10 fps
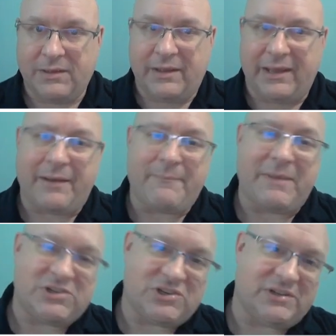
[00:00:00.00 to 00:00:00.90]
And I
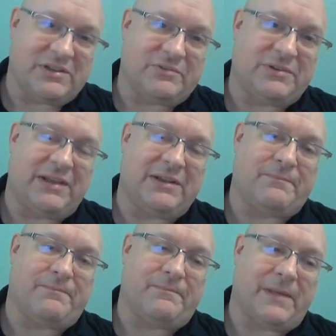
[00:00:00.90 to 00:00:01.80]
mentioned the
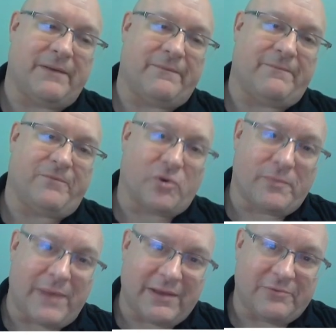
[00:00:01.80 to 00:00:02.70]
data
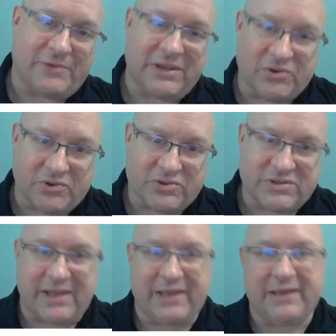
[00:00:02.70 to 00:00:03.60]
format
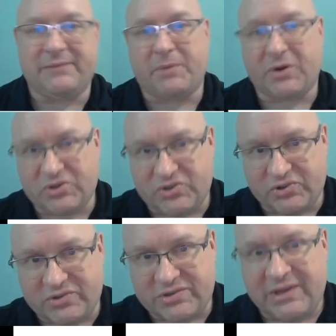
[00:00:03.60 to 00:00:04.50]
readers and
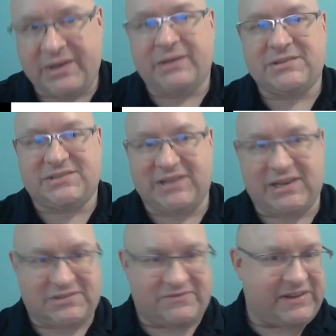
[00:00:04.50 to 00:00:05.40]
parsers,
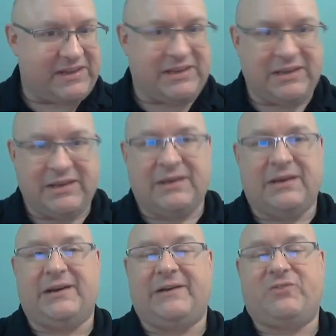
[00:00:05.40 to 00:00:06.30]
CSV,
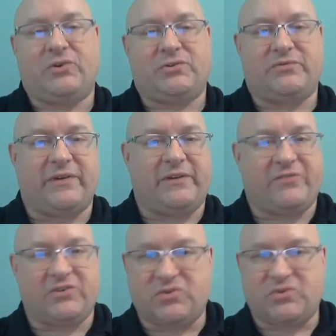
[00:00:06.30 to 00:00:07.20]
of course, very
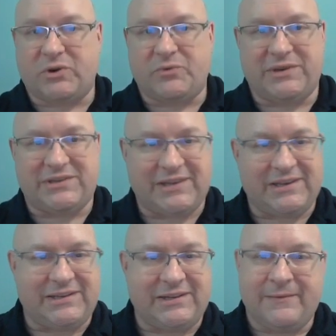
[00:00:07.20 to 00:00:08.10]
first one we
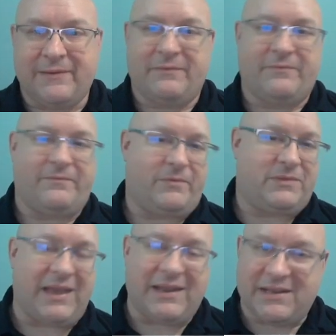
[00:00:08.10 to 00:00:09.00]
did,
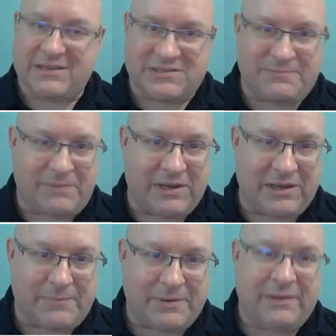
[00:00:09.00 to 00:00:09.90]
10x
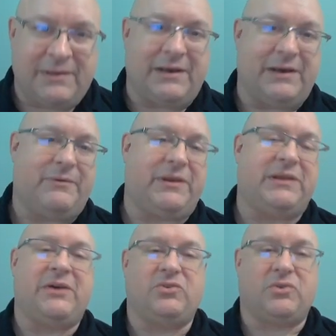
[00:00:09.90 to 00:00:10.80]
speedup. We can
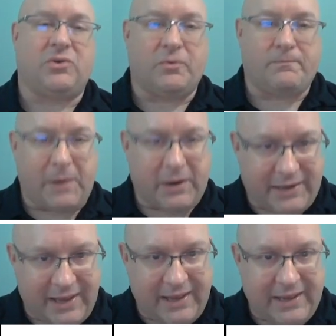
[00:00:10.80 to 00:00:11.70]
now do
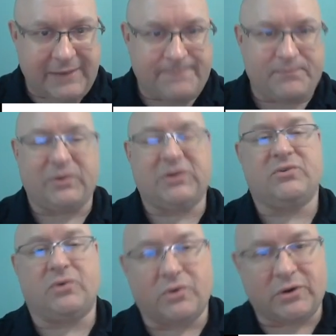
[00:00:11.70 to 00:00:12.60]
Parquet, we can
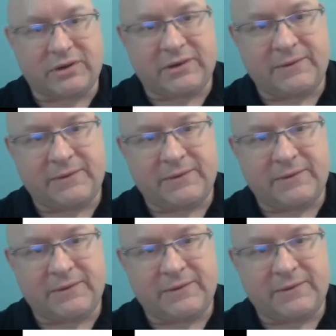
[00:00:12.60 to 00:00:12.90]
do ORC,